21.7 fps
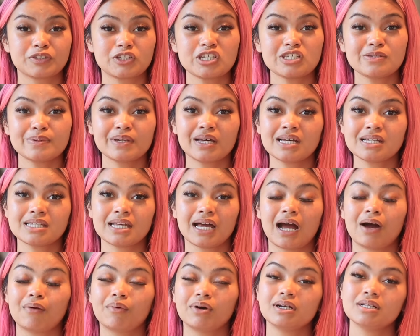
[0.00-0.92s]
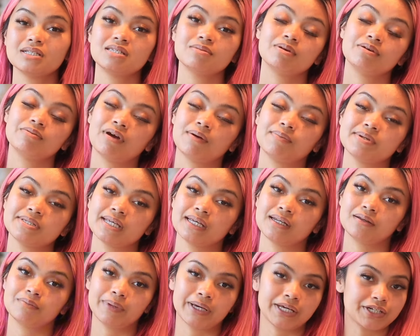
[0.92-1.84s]
Just because, like, I wanted to be
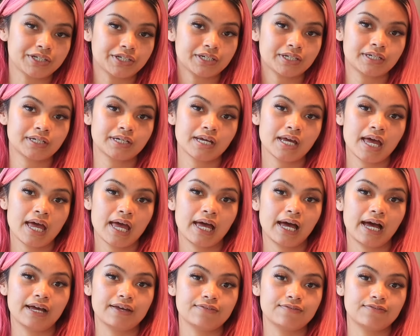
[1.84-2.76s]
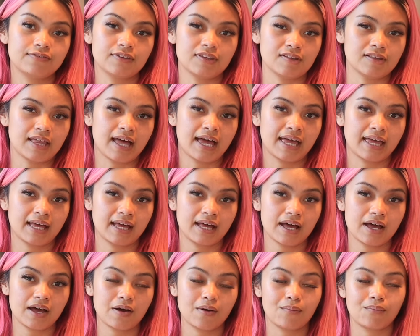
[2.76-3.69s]
represented better. I feel like
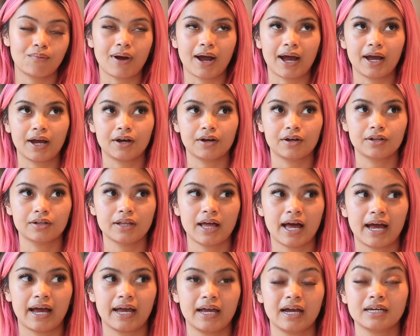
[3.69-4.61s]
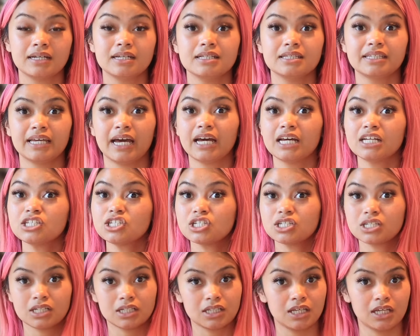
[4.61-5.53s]
while I
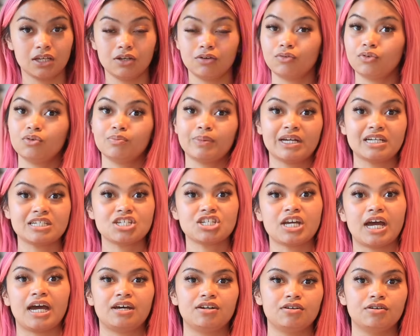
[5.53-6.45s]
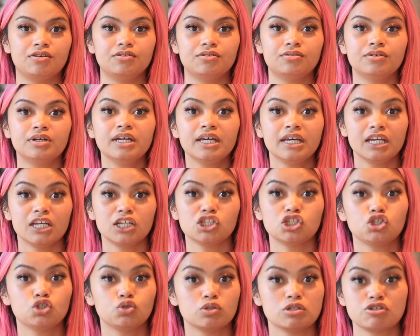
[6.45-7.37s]
unintentionally grew my channel
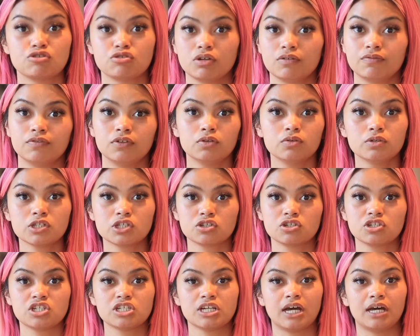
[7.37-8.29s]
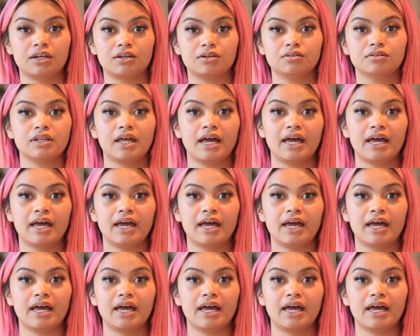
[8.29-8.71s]
into a stripfluencer channel,